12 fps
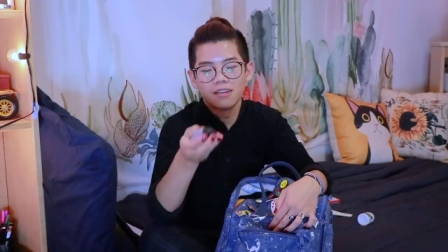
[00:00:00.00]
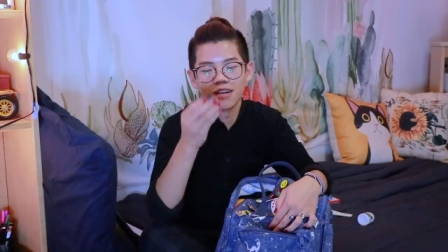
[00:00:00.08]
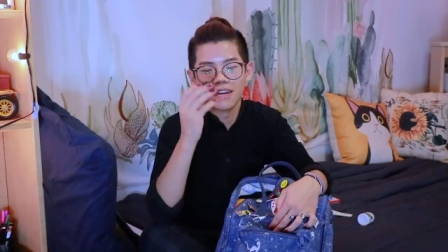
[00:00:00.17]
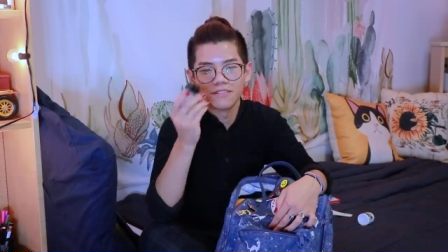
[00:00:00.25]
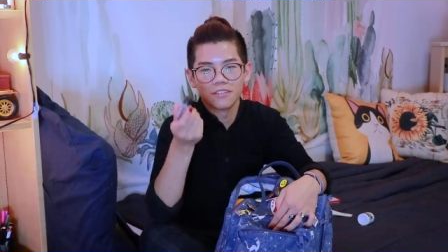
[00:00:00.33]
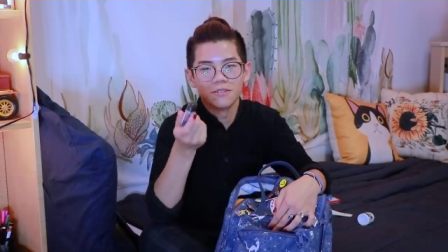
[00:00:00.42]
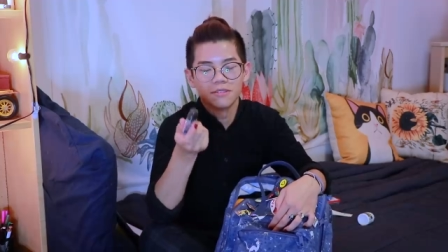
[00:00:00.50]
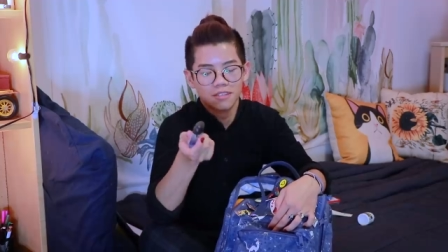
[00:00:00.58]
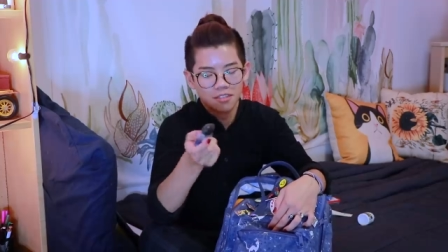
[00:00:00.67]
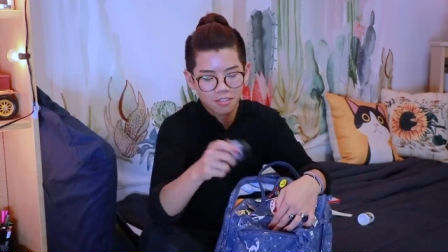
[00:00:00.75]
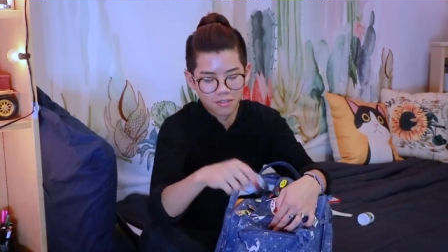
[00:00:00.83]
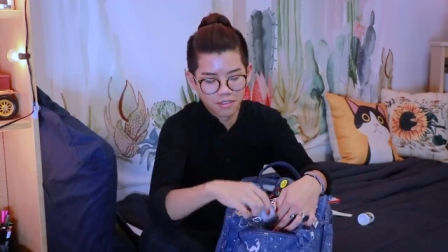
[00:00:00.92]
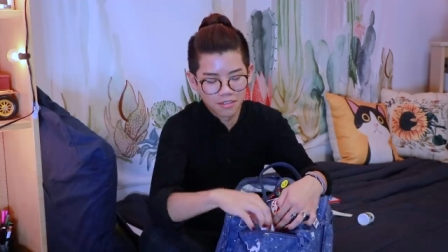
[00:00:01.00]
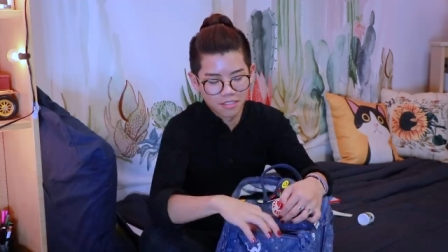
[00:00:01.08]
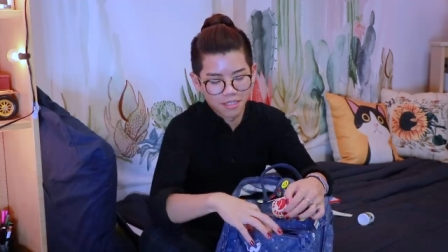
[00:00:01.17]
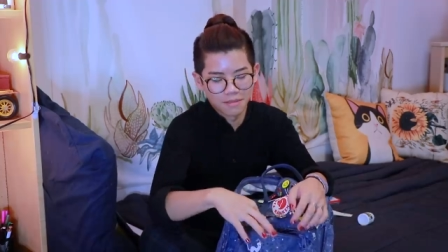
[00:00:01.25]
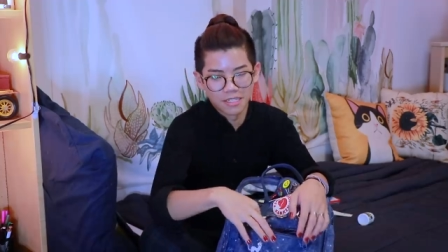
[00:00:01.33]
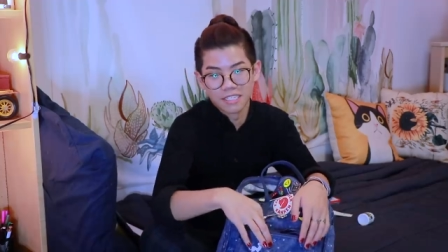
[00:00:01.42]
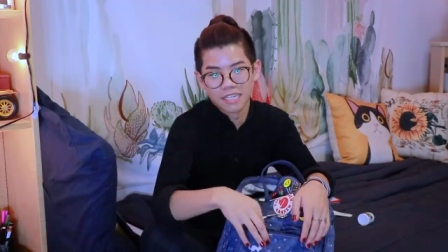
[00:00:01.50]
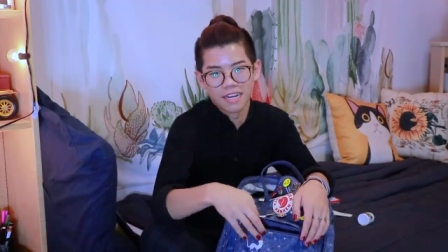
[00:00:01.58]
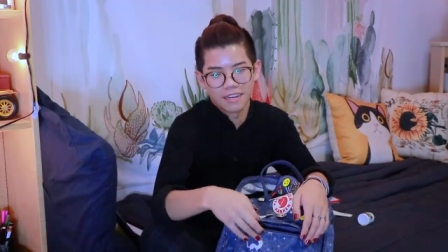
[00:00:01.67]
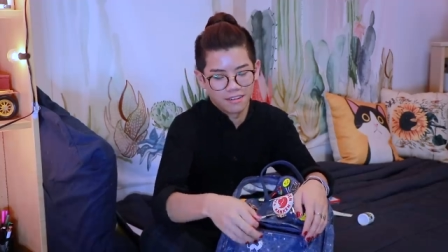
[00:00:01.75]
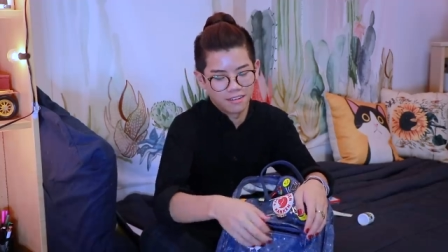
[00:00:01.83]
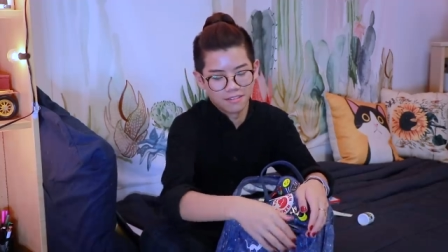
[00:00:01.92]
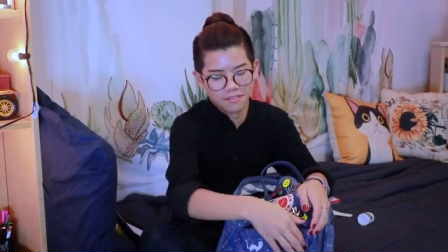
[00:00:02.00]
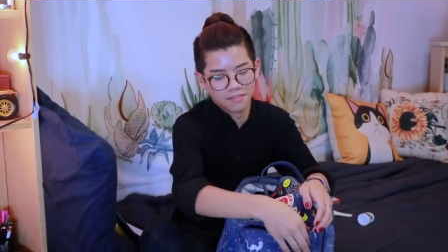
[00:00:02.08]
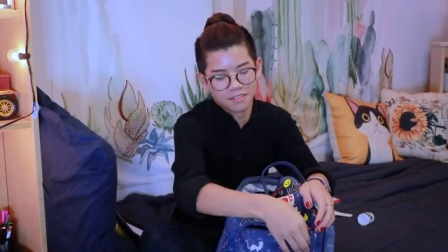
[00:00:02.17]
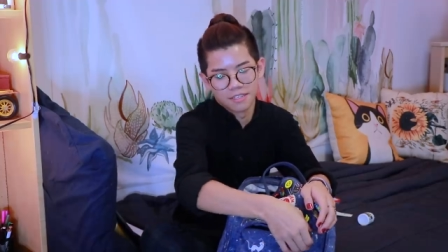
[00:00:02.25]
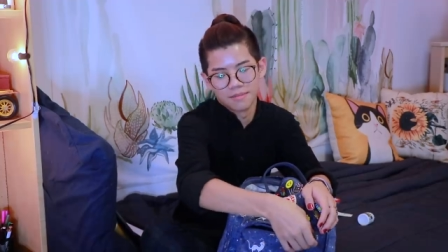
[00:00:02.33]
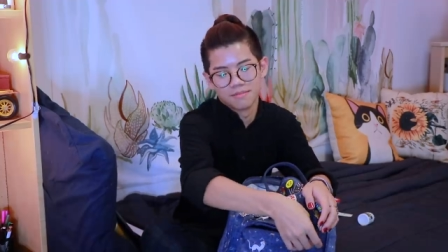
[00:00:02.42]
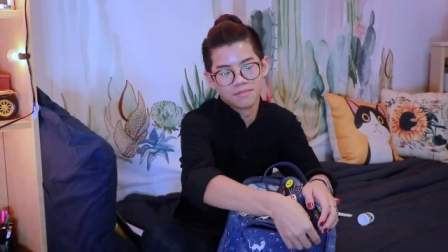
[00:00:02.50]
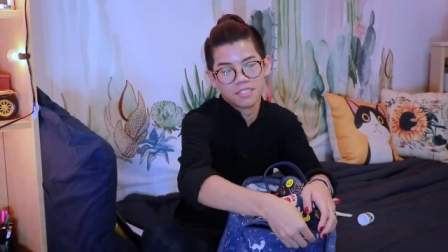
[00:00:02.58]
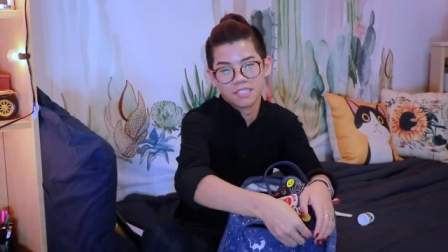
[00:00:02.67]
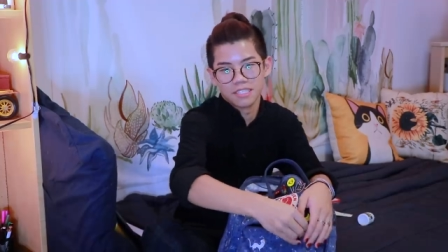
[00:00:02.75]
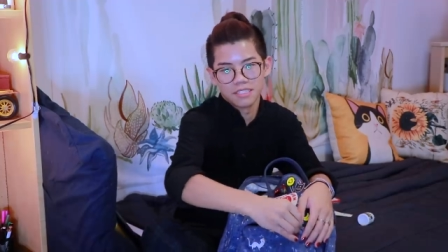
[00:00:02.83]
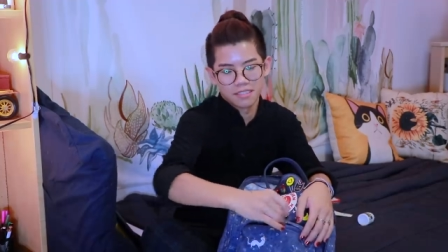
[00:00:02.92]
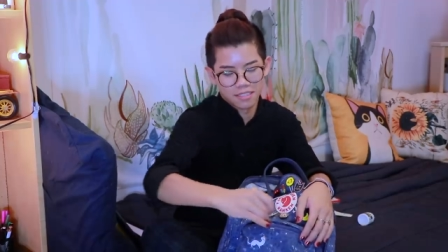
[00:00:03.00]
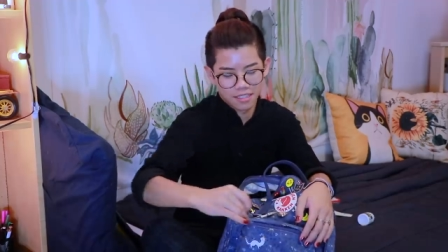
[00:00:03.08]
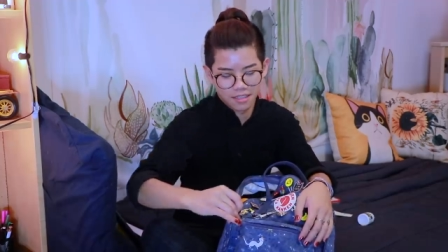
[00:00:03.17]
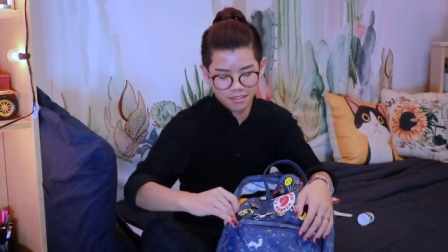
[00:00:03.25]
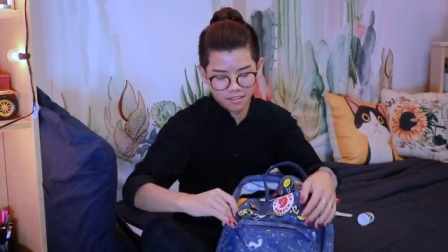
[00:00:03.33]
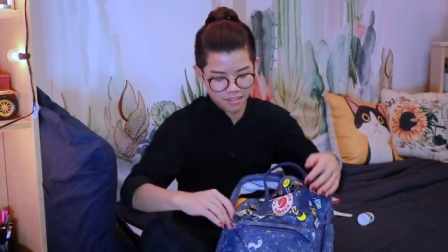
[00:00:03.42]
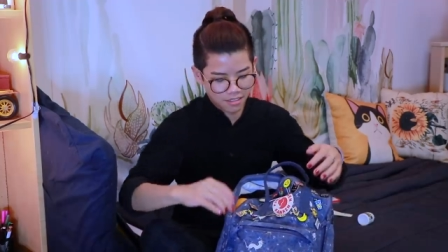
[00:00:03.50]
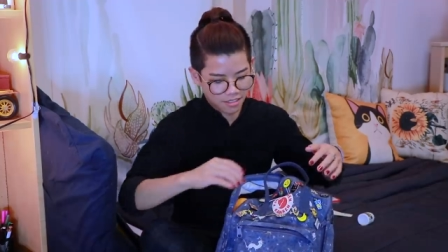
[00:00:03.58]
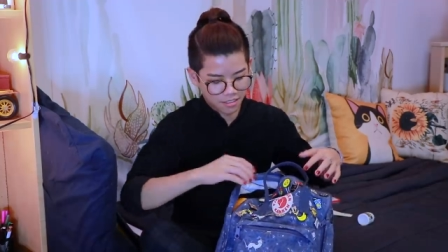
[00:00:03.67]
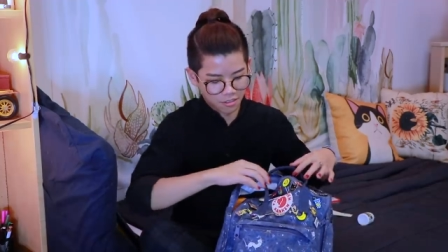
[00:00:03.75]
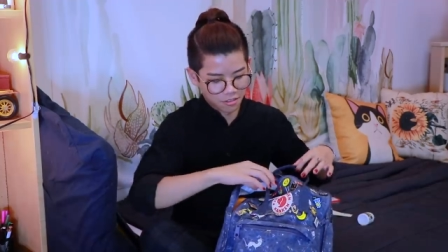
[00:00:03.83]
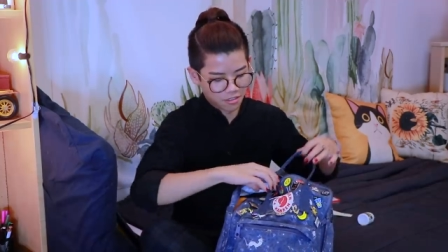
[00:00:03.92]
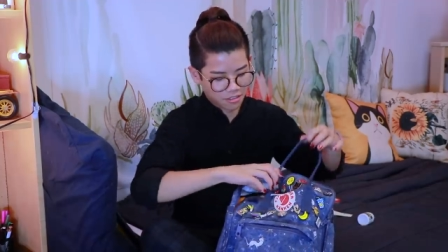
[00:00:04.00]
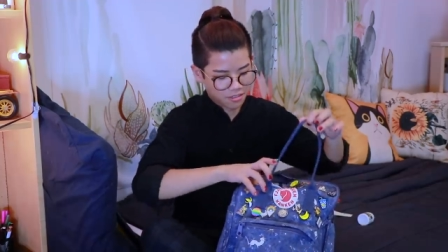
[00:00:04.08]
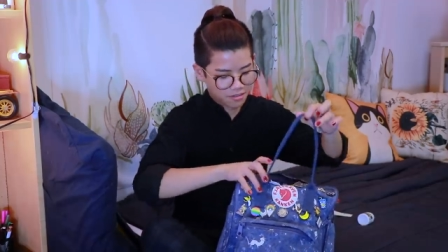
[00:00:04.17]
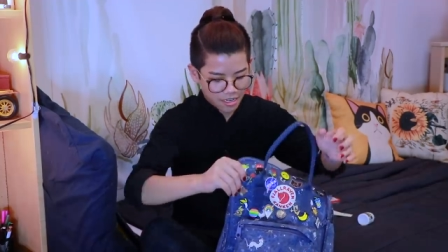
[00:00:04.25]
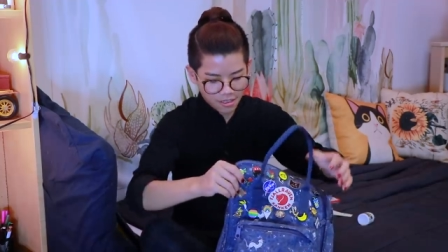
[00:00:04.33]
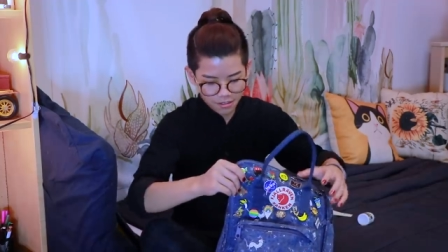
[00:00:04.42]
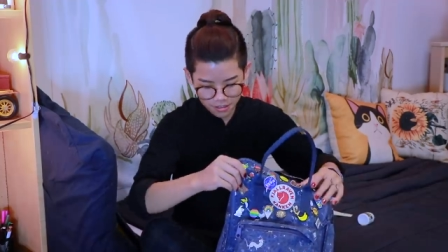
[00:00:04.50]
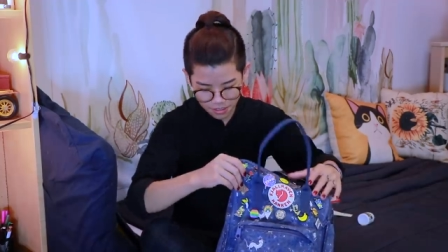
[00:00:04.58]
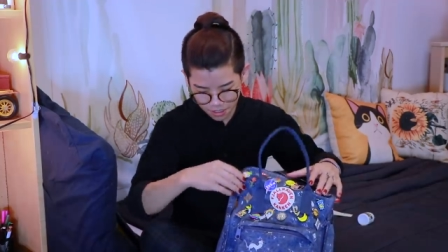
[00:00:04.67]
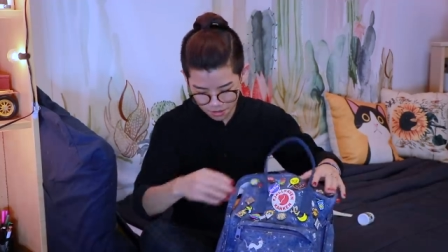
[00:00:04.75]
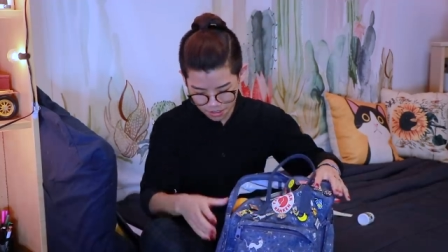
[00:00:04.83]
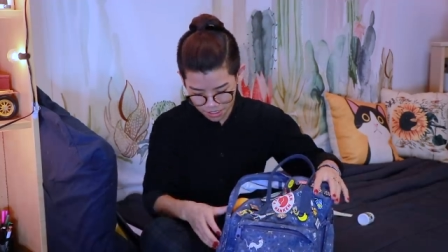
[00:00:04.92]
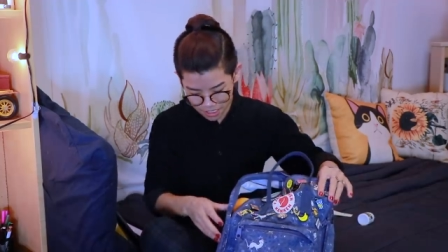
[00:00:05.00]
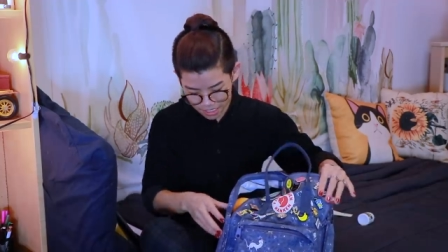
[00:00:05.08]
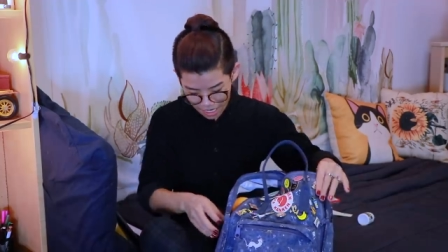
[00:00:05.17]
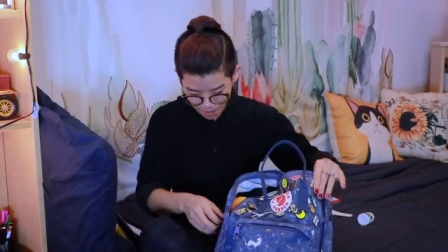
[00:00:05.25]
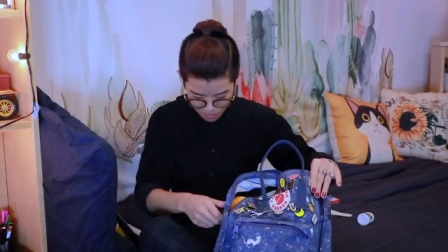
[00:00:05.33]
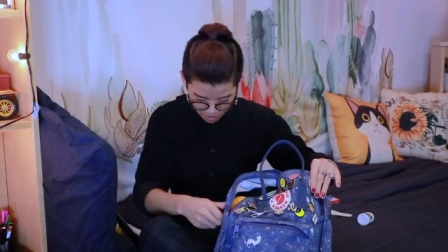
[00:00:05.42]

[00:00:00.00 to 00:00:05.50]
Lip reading: I have to use this or else I'm gonna die of some disease that is in New York. Now let's go to the side